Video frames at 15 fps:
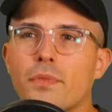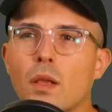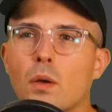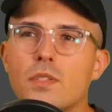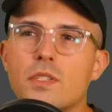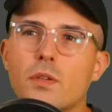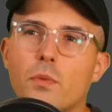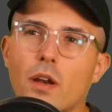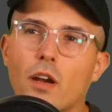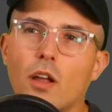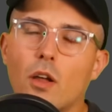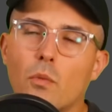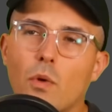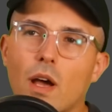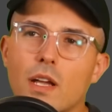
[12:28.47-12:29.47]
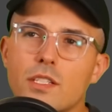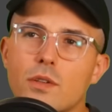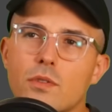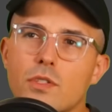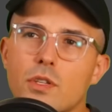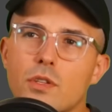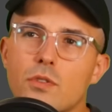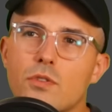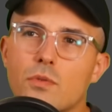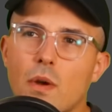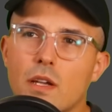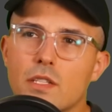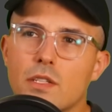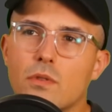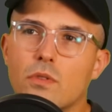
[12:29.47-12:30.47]
What's he running on? Rosso 2s,
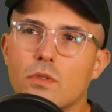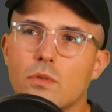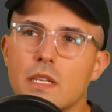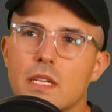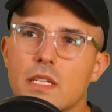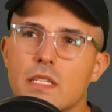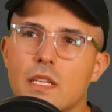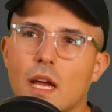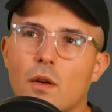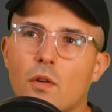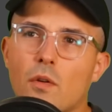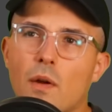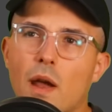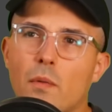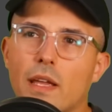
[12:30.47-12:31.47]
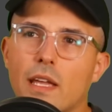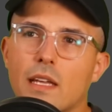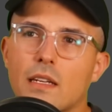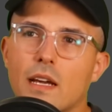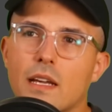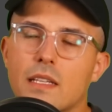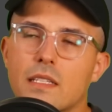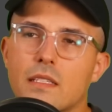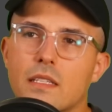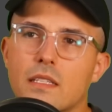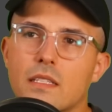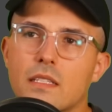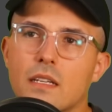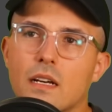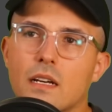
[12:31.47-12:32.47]
Rosso 3s? I recognize
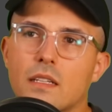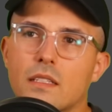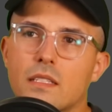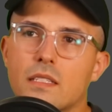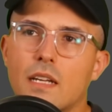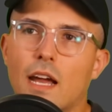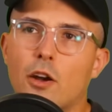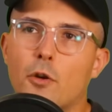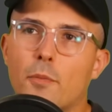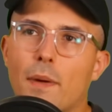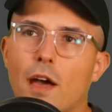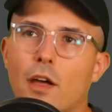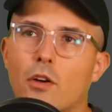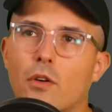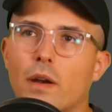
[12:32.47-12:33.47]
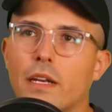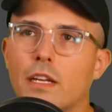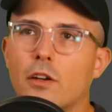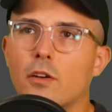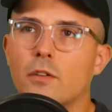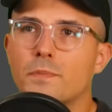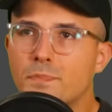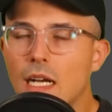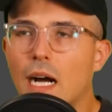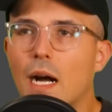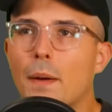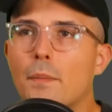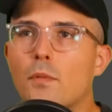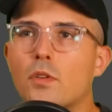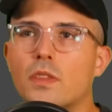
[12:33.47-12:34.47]
this this tire pattern right here.
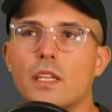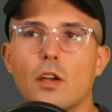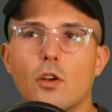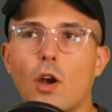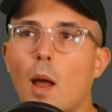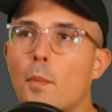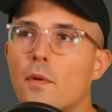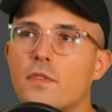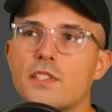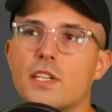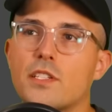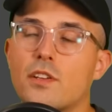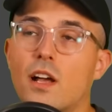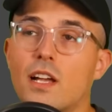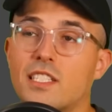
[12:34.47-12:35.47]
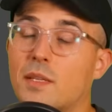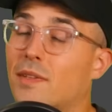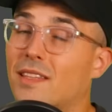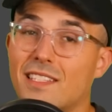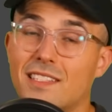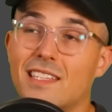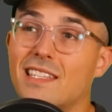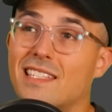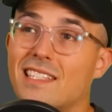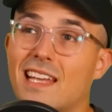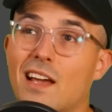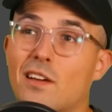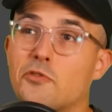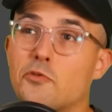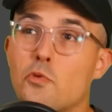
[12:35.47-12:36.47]
With the Kropovich exhaust, I bet this thing
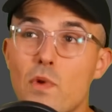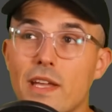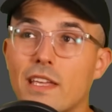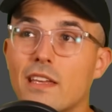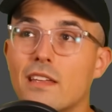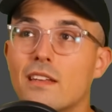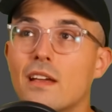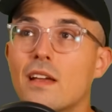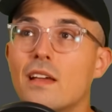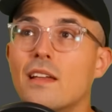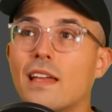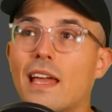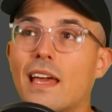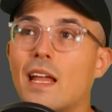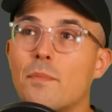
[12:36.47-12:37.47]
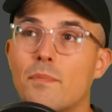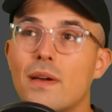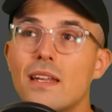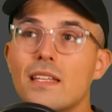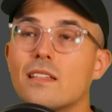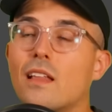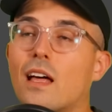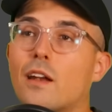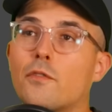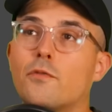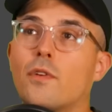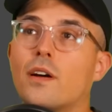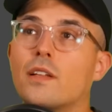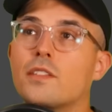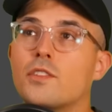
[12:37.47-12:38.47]
sounds wicked. And I bet it's a lot of
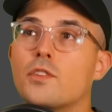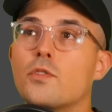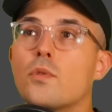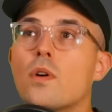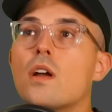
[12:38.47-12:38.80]
fun, too.